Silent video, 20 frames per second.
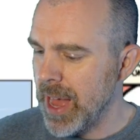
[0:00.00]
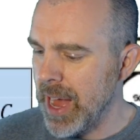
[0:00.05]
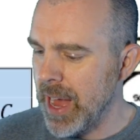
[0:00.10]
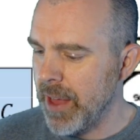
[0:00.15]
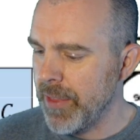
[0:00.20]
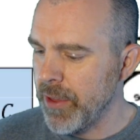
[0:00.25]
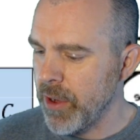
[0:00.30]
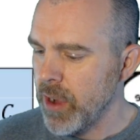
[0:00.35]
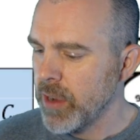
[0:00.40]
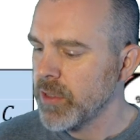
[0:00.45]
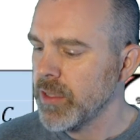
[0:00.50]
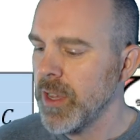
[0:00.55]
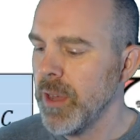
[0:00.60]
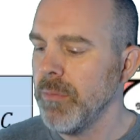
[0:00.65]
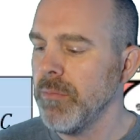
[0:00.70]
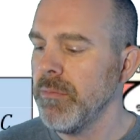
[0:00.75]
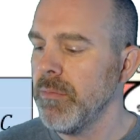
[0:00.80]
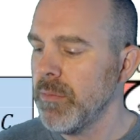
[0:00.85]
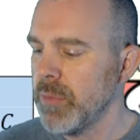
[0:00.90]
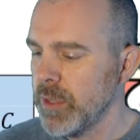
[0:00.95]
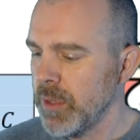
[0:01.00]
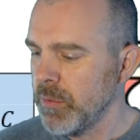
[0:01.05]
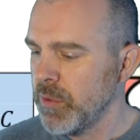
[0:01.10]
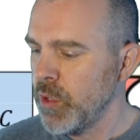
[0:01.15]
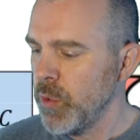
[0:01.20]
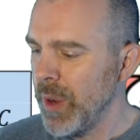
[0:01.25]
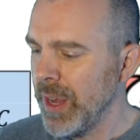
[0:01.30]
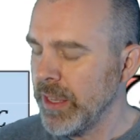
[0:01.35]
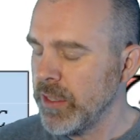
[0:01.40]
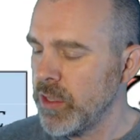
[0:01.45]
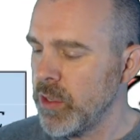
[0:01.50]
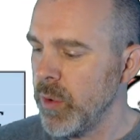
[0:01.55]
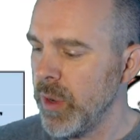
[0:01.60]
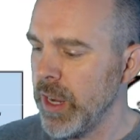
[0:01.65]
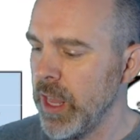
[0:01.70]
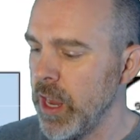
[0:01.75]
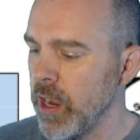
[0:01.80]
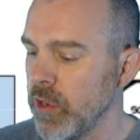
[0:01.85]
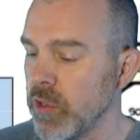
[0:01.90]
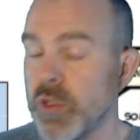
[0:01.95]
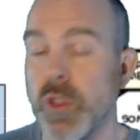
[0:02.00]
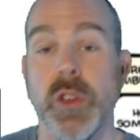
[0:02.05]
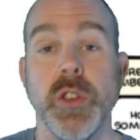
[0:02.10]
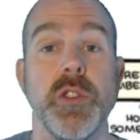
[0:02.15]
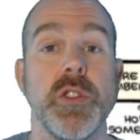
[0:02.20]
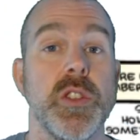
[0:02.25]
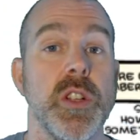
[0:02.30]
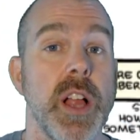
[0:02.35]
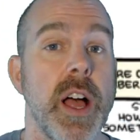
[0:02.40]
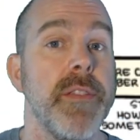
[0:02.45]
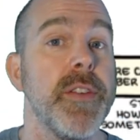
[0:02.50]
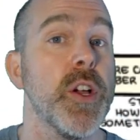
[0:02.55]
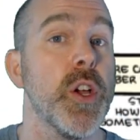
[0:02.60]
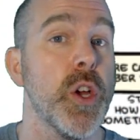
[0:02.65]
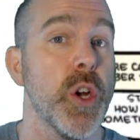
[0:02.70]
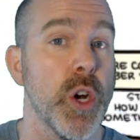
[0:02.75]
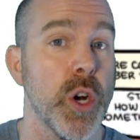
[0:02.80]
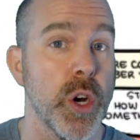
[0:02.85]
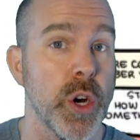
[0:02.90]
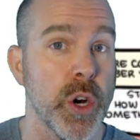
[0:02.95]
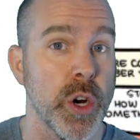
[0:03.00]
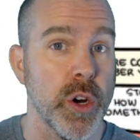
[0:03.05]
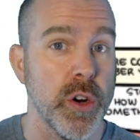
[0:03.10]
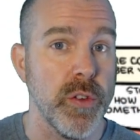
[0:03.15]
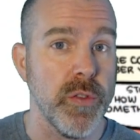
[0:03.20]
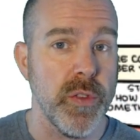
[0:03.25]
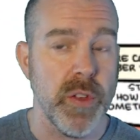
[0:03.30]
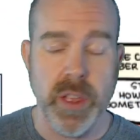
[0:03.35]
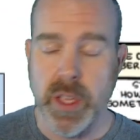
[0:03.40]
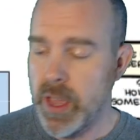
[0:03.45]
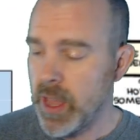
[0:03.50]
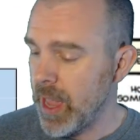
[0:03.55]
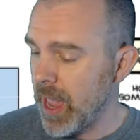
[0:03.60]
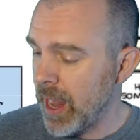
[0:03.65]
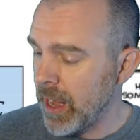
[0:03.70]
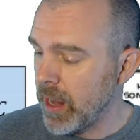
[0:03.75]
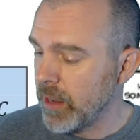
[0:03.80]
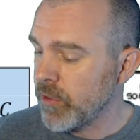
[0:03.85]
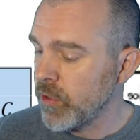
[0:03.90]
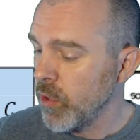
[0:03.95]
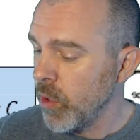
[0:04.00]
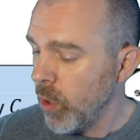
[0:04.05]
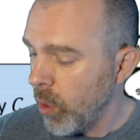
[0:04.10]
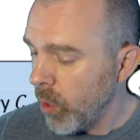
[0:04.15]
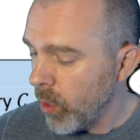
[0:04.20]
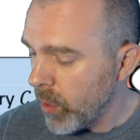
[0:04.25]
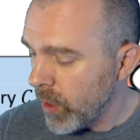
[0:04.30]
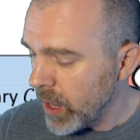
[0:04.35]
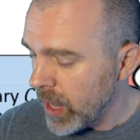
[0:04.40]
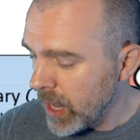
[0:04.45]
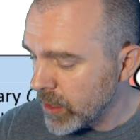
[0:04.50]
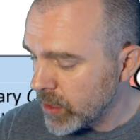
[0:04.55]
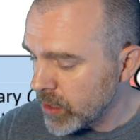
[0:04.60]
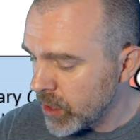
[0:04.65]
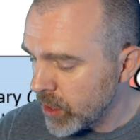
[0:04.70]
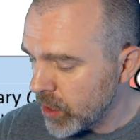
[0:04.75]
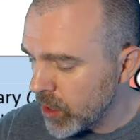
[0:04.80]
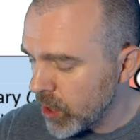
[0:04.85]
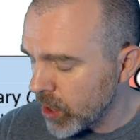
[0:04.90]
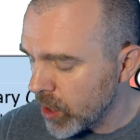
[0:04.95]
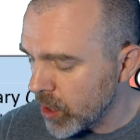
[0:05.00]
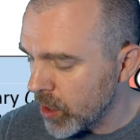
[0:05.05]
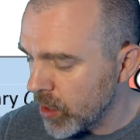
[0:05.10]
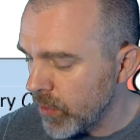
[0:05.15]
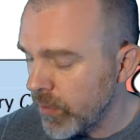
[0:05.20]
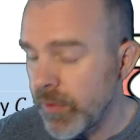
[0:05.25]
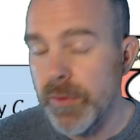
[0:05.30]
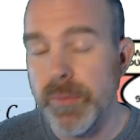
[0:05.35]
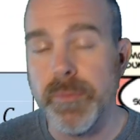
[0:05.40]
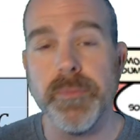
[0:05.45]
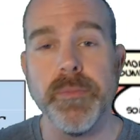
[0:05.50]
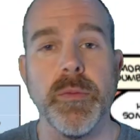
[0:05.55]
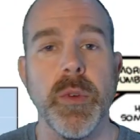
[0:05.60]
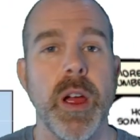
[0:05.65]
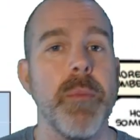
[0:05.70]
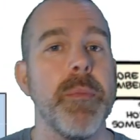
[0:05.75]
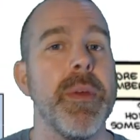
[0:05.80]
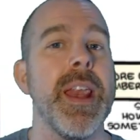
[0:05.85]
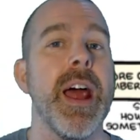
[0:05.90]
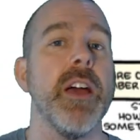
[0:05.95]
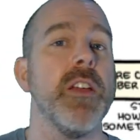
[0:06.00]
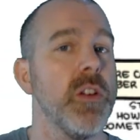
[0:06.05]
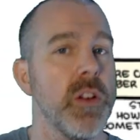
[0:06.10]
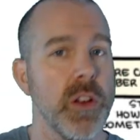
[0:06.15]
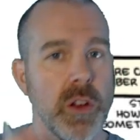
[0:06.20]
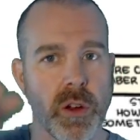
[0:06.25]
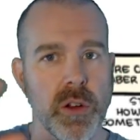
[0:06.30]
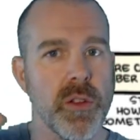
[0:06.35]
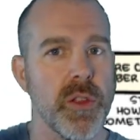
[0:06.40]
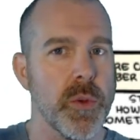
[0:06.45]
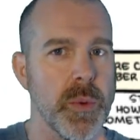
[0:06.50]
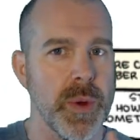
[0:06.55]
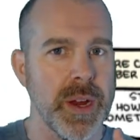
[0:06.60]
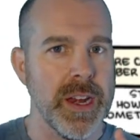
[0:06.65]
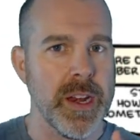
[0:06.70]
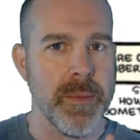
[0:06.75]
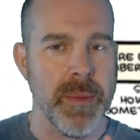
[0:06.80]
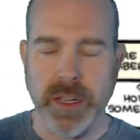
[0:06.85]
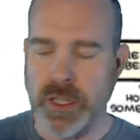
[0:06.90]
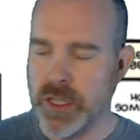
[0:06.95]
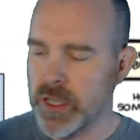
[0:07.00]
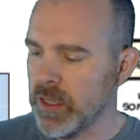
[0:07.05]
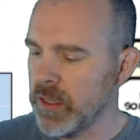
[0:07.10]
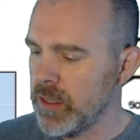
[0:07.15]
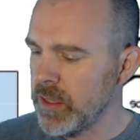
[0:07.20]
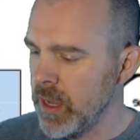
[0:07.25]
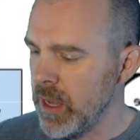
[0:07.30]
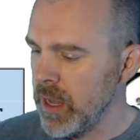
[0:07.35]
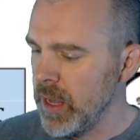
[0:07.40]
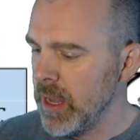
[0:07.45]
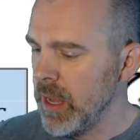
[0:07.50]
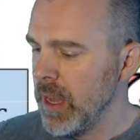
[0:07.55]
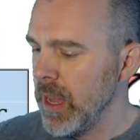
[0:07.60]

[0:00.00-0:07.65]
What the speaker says: There are some tweaks to it here. So you still have a curve, and it's an oriented curve, right? But now you're in three dimensions.